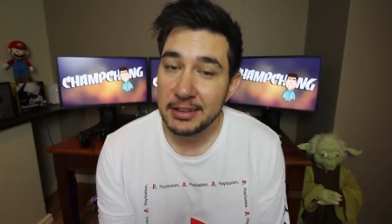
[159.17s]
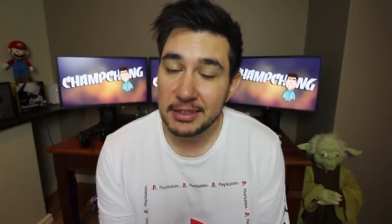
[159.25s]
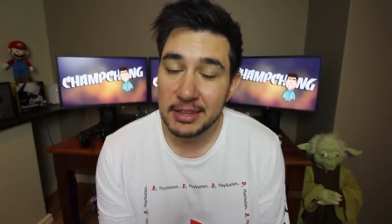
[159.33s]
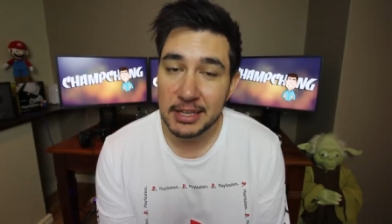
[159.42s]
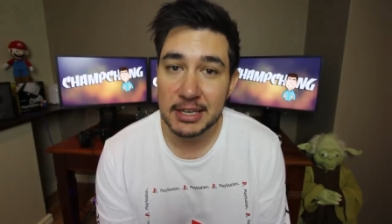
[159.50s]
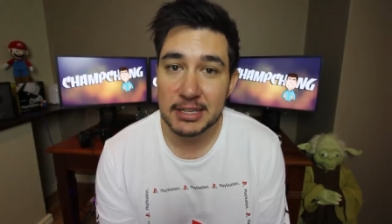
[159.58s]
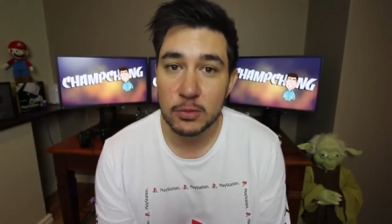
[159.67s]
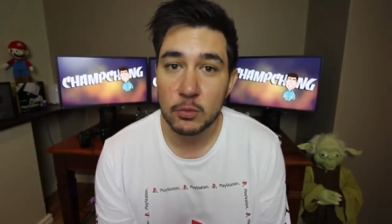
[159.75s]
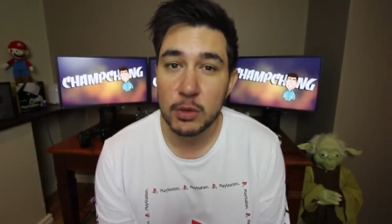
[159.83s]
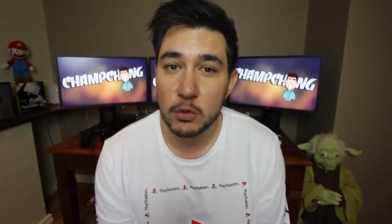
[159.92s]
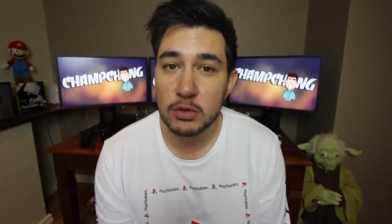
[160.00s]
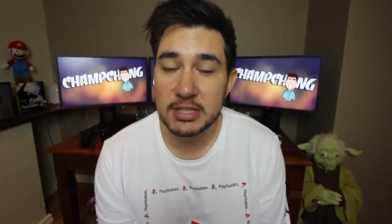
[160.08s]
the thing is,
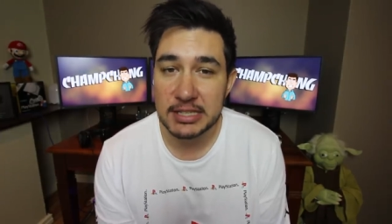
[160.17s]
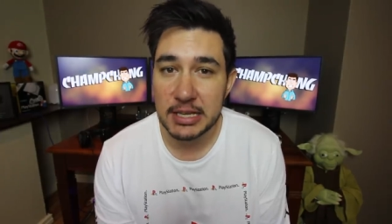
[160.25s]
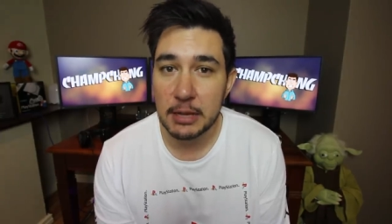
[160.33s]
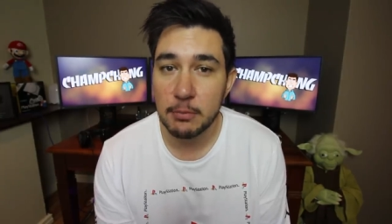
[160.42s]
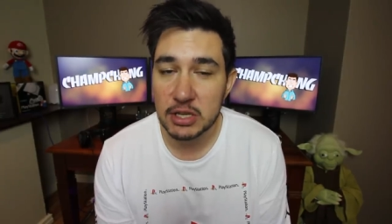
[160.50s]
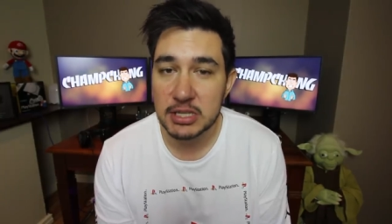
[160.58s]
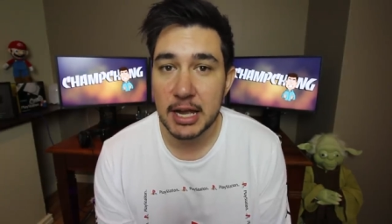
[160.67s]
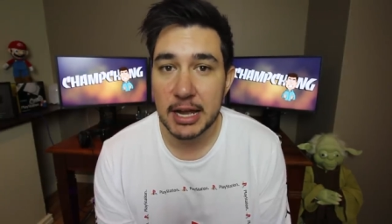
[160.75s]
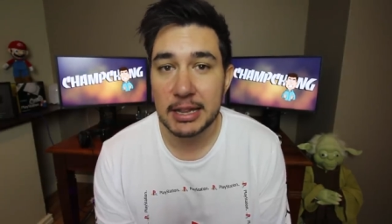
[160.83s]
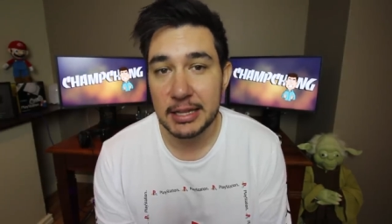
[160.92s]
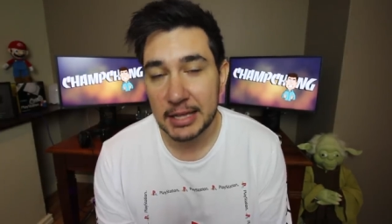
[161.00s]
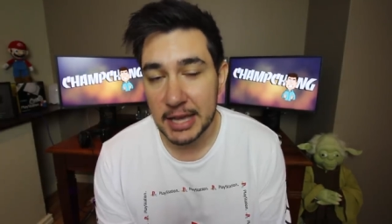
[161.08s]
we will see it most
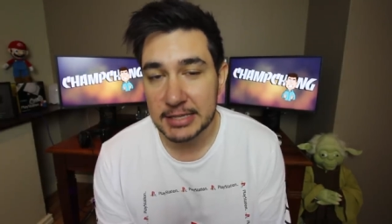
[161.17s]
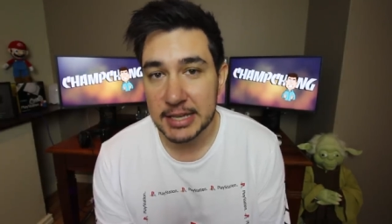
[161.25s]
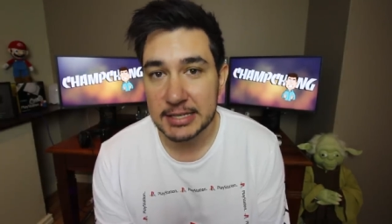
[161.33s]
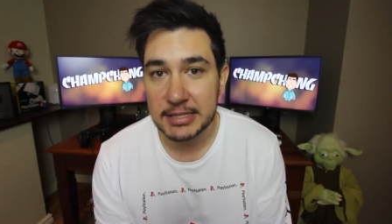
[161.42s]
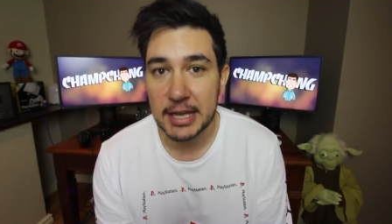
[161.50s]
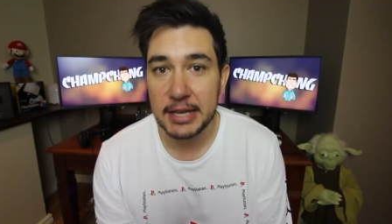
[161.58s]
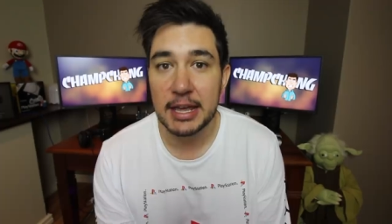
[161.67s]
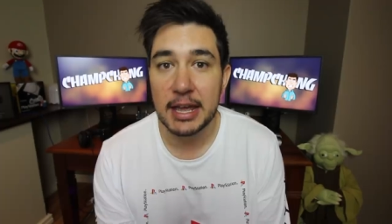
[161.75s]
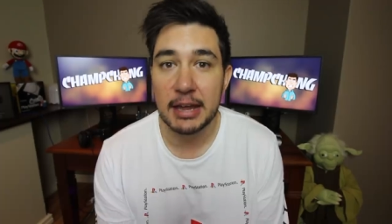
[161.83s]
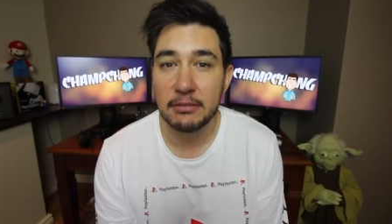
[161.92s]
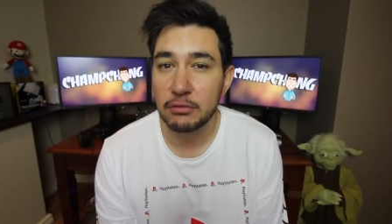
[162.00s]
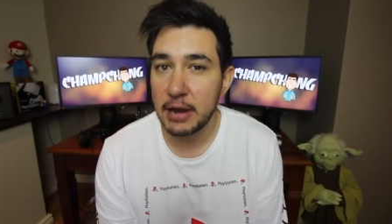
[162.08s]
likely, as I said,
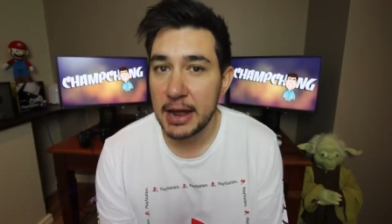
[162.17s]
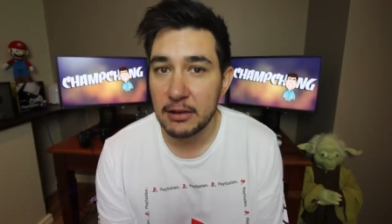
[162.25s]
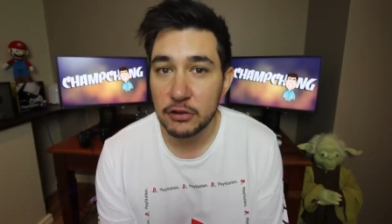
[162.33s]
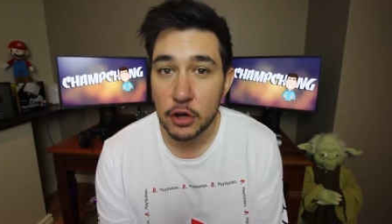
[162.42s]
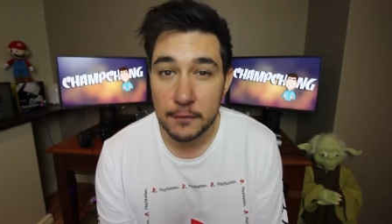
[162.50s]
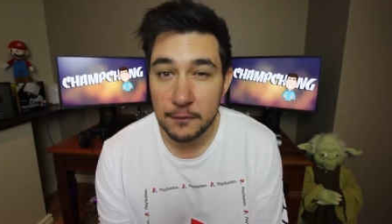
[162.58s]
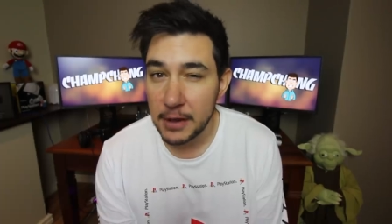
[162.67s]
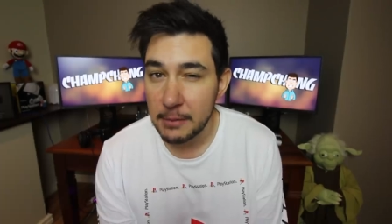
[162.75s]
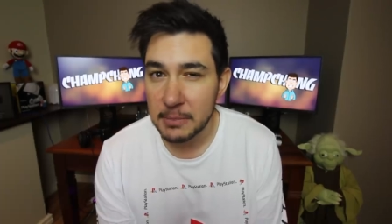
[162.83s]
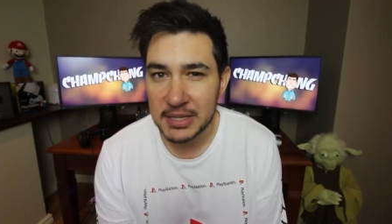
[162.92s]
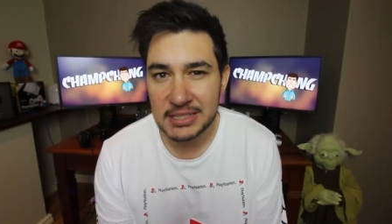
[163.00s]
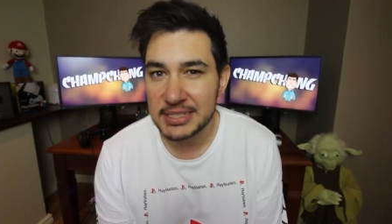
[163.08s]
at around
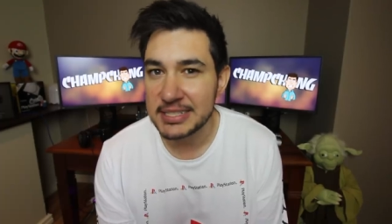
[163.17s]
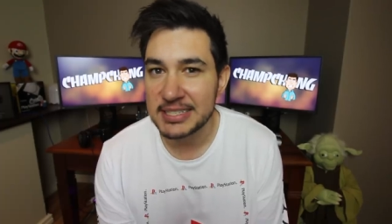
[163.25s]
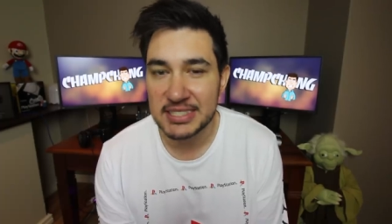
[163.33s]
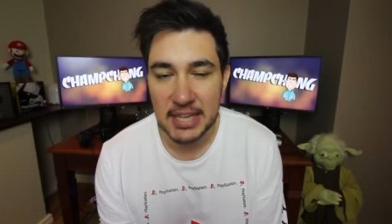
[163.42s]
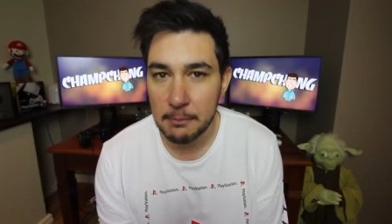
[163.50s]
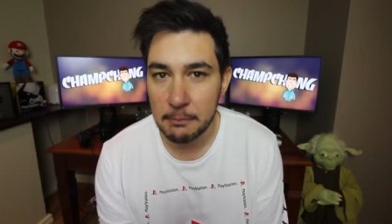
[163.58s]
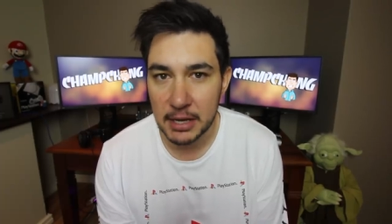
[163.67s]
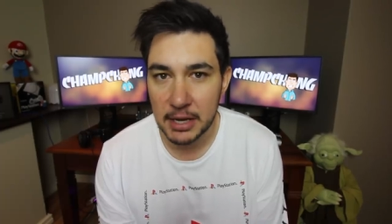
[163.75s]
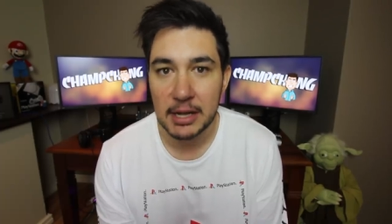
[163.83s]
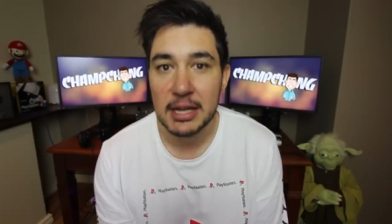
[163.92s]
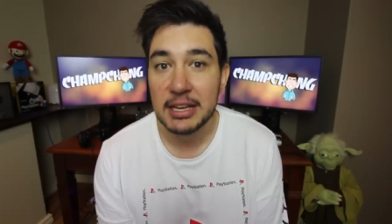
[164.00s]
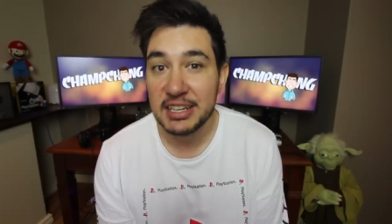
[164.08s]
November,
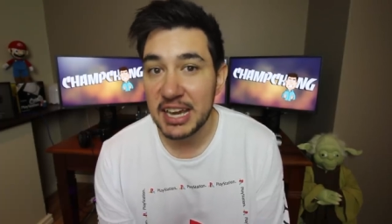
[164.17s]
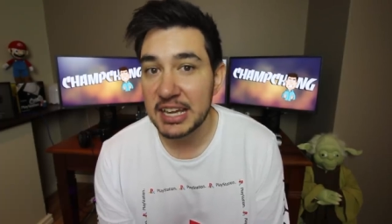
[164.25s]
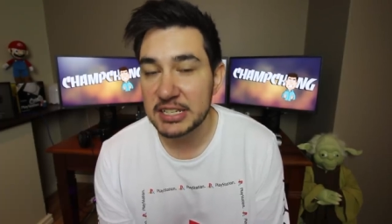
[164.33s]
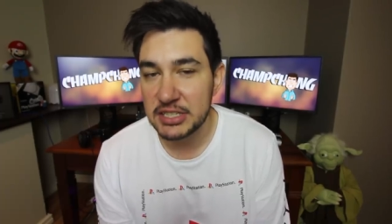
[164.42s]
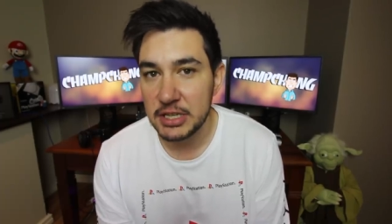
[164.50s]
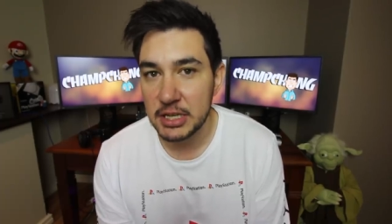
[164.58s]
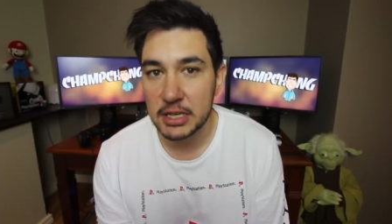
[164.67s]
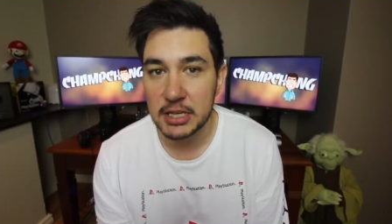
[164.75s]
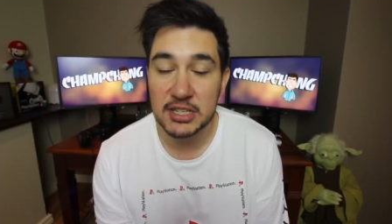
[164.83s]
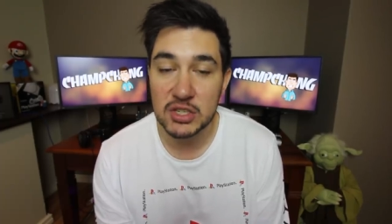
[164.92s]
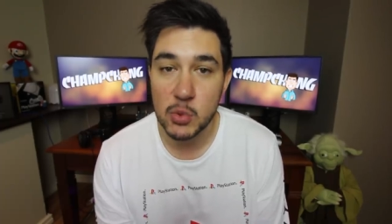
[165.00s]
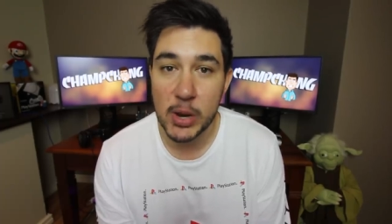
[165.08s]
December next year
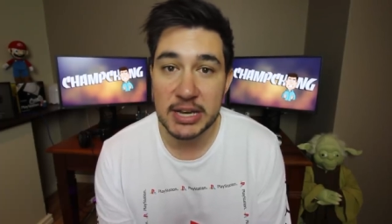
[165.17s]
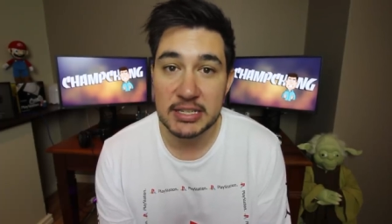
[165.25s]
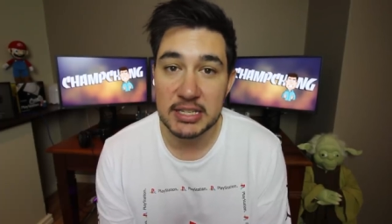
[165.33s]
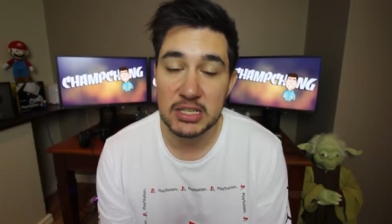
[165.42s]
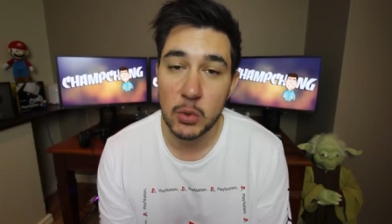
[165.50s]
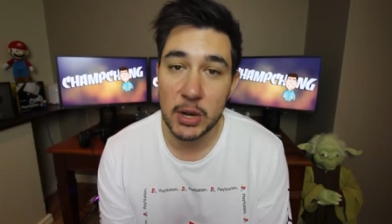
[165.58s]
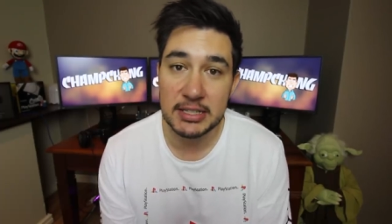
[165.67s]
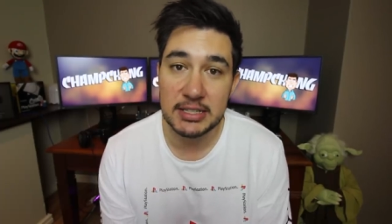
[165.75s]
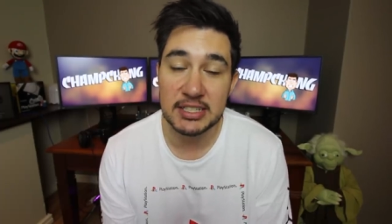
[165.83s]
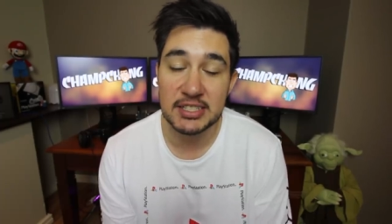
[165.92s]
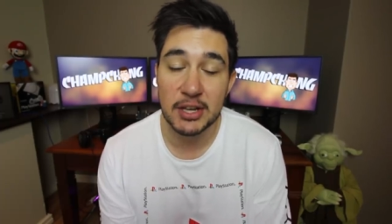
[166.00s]
in 2020.